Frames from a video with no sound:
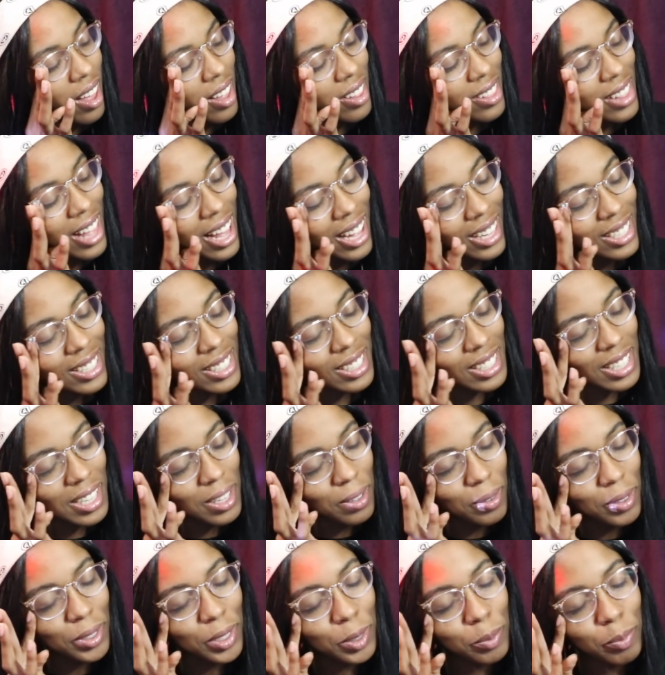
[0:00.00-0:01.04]
That scene
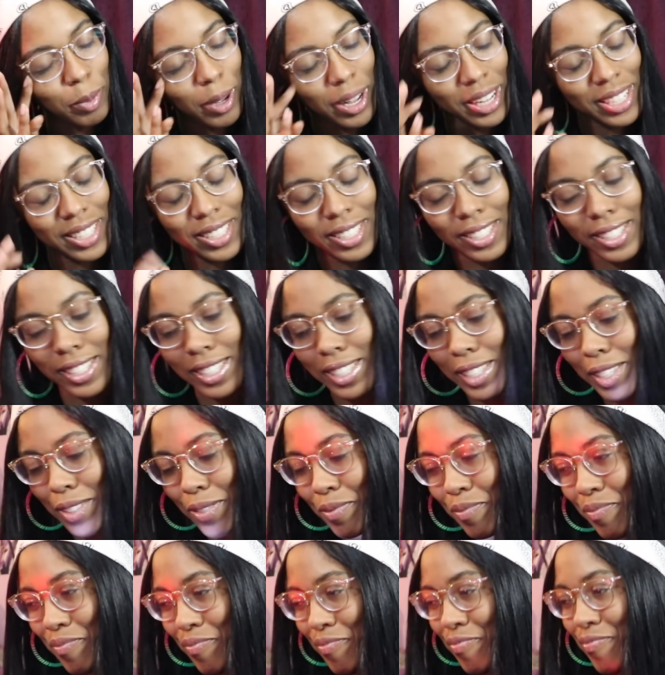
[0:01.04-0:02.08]
was spicy.
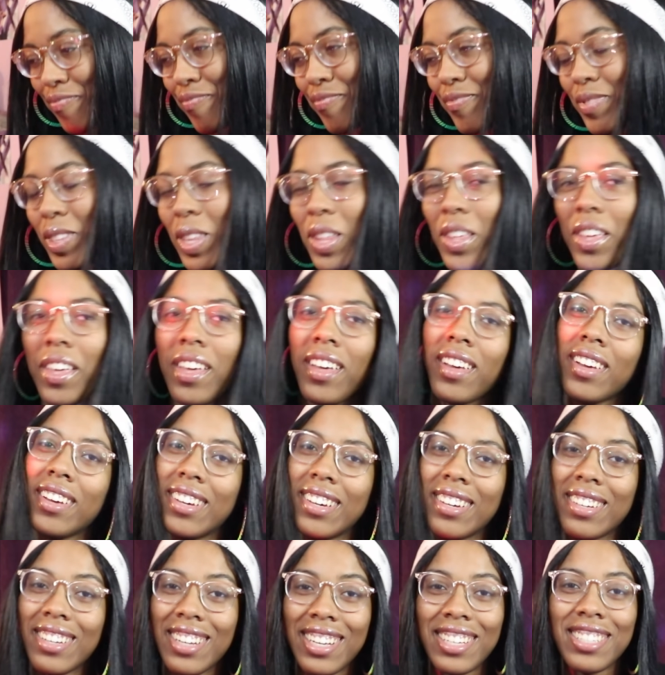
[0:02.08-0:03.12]

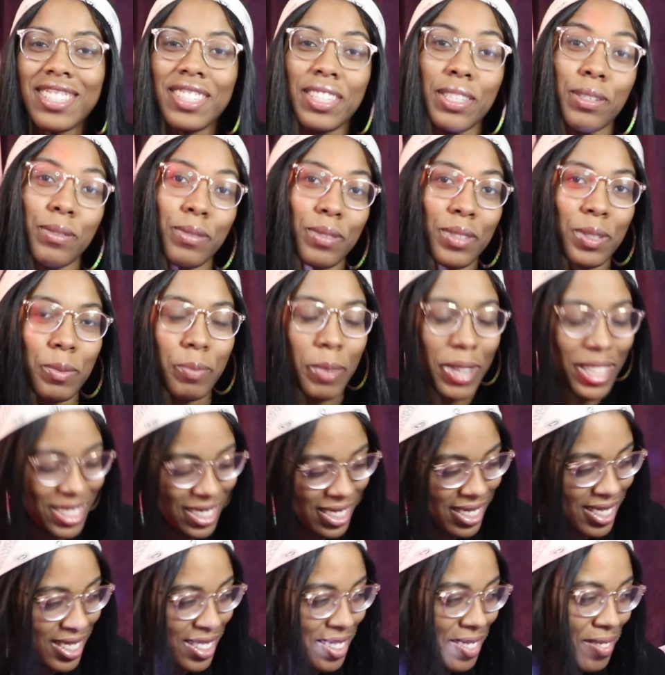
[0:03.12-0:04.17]
That scene was
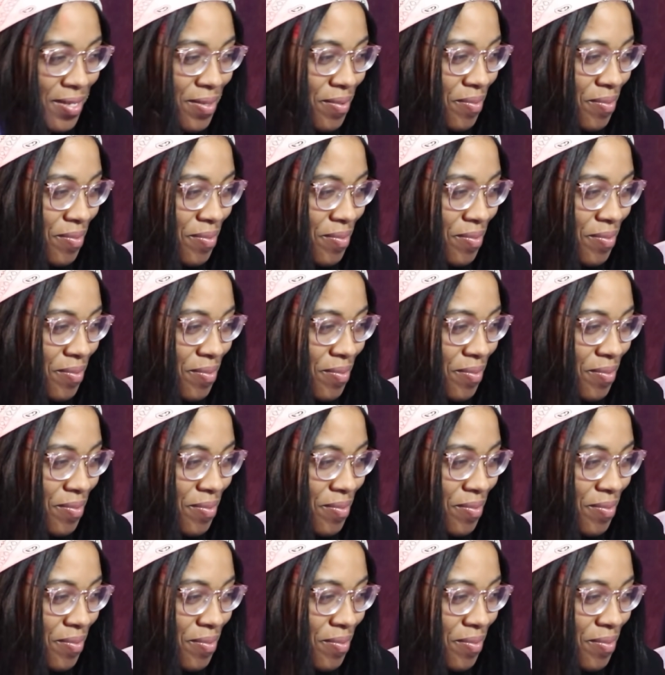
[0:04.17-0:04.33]
spicy.